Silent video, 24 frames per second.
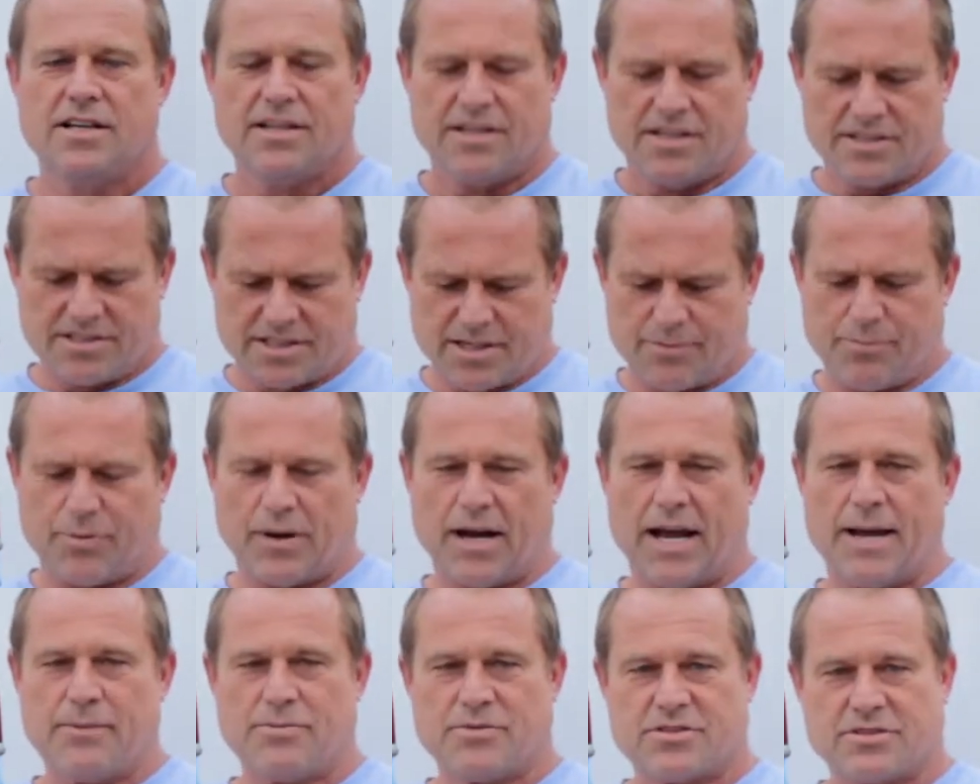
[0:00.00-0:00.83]
You see,
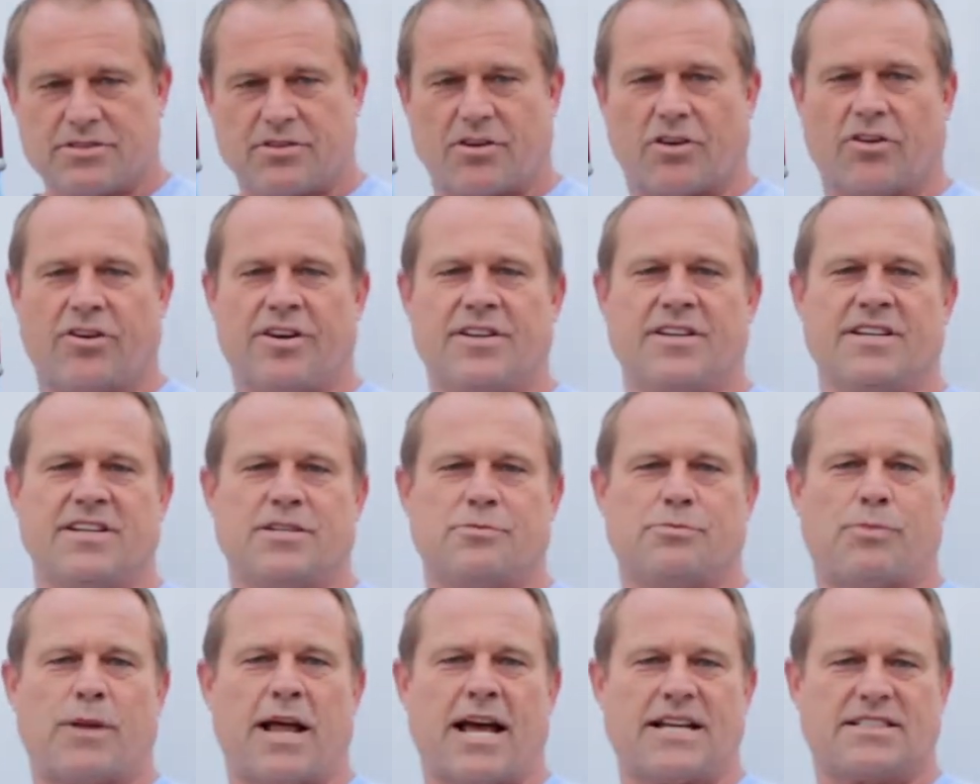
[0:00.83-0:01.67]
pipes are in these
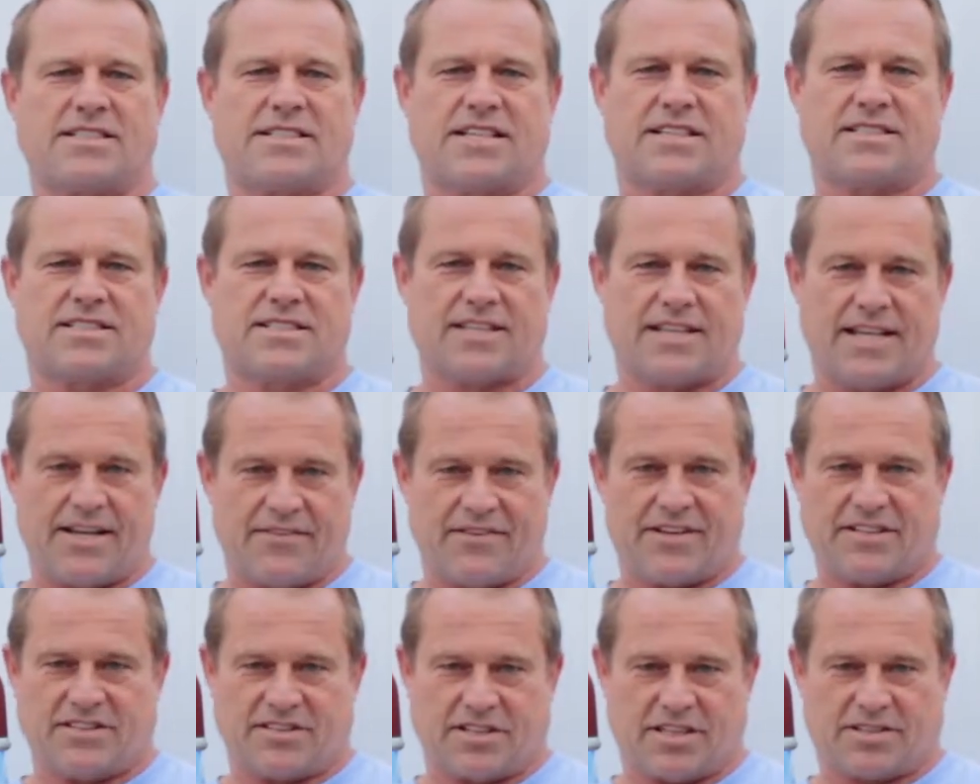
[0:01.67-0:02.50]
plastic
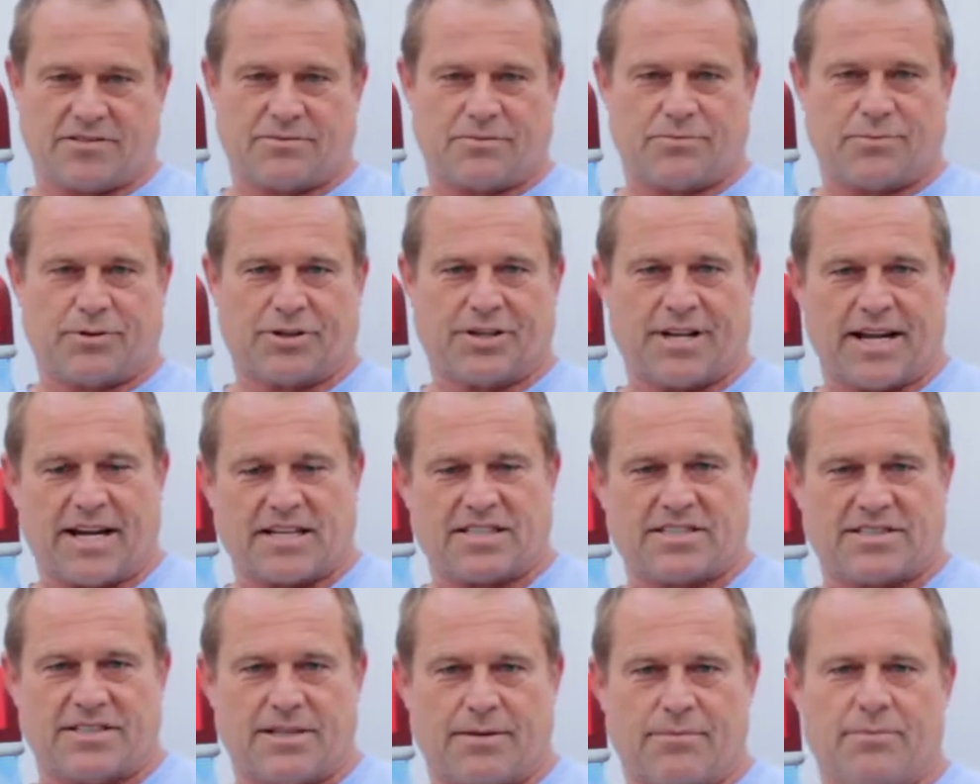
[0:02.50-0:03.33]
sleevings that
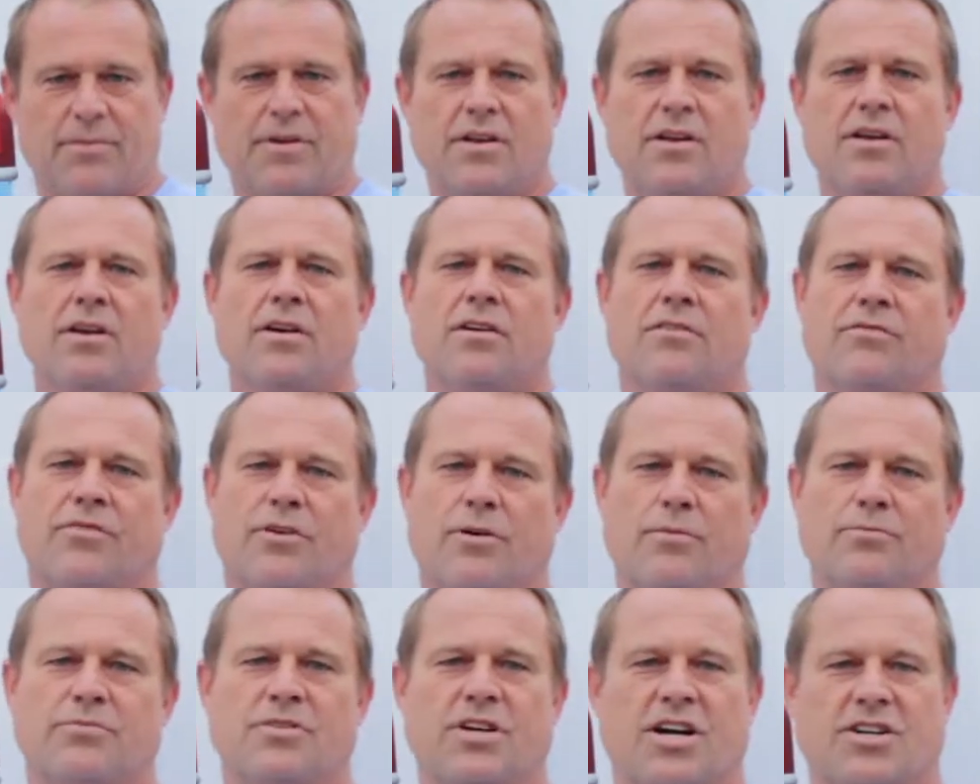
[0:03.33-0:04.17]
protects them
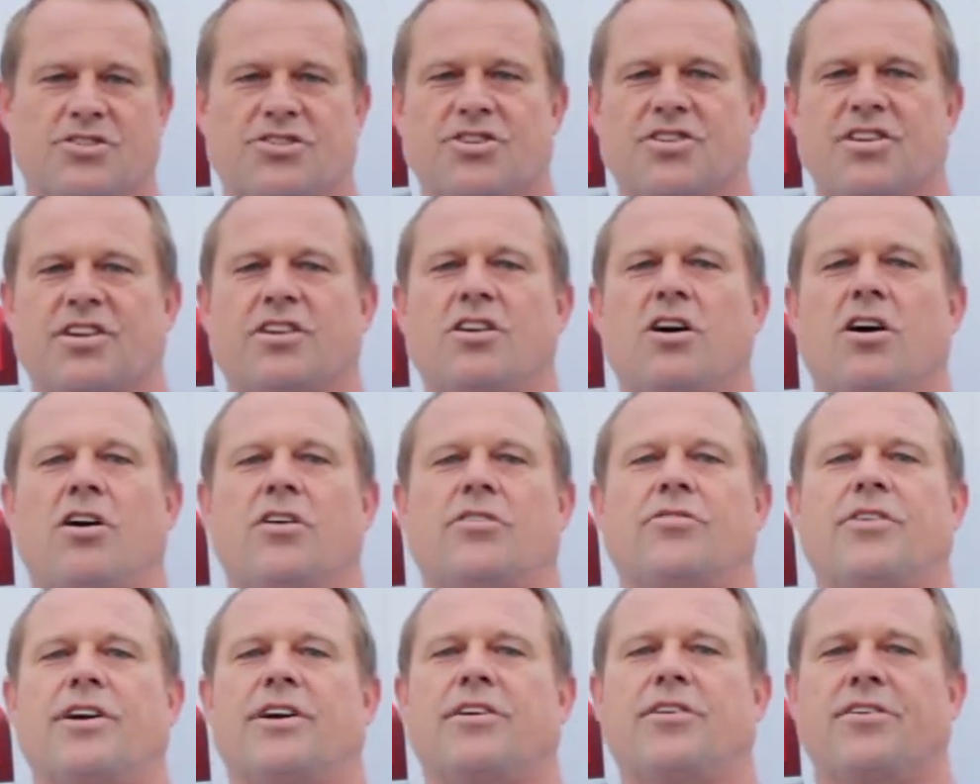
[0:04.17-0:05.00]
from touching the
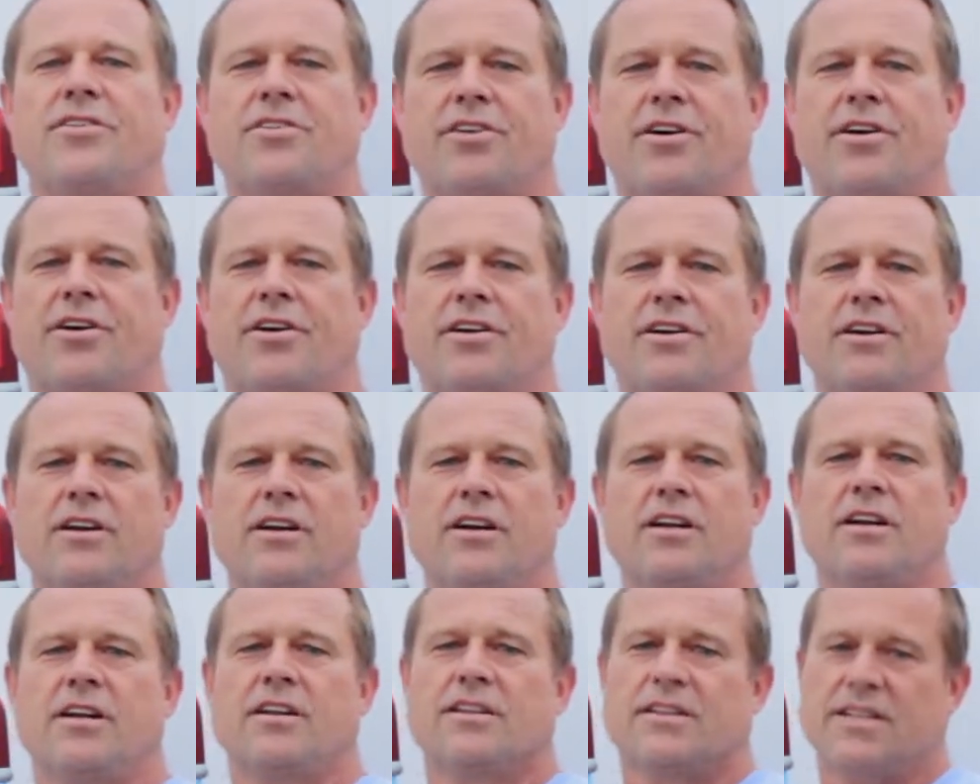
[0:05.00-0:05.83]
concrete or dirt.
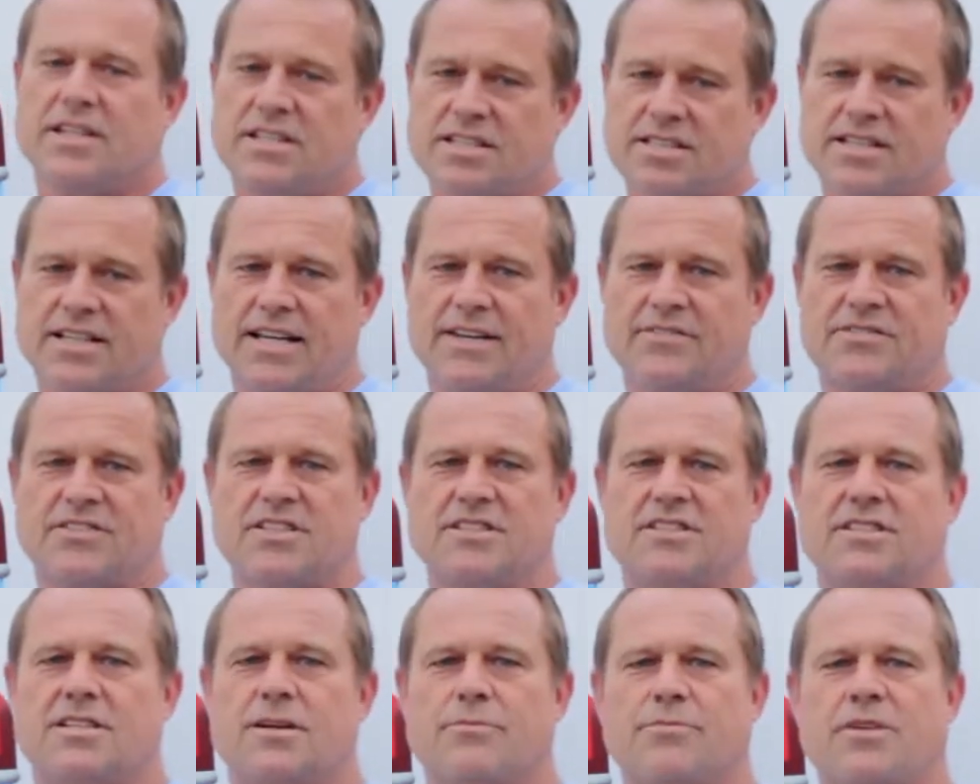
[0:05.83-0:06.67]
These sleeves
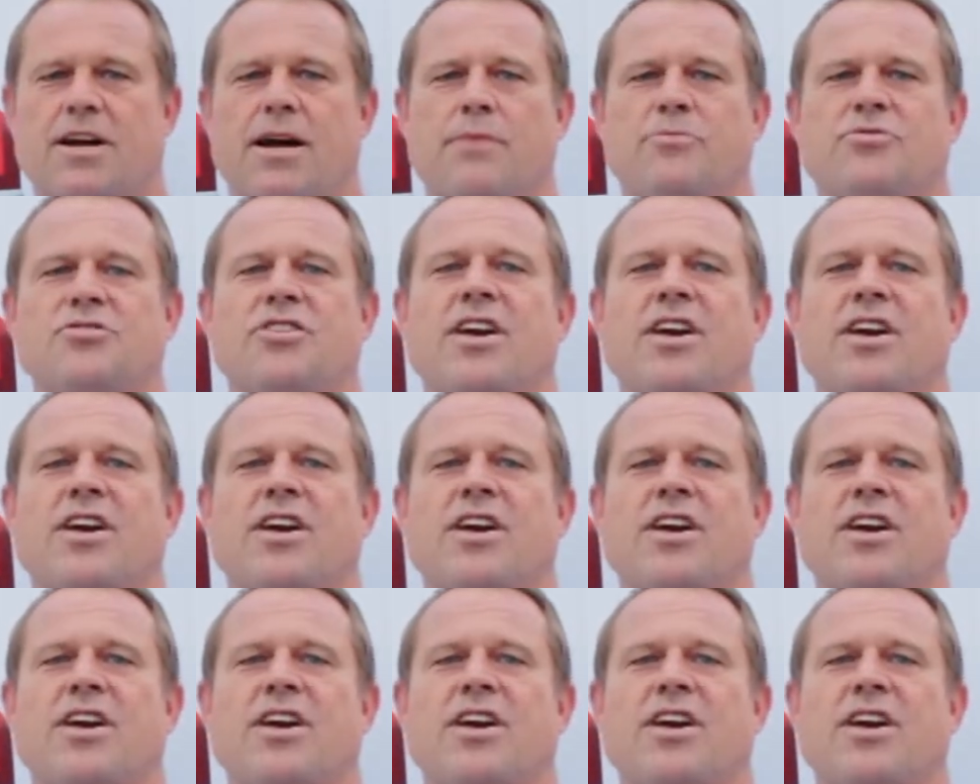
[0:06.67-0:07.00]
can sometimes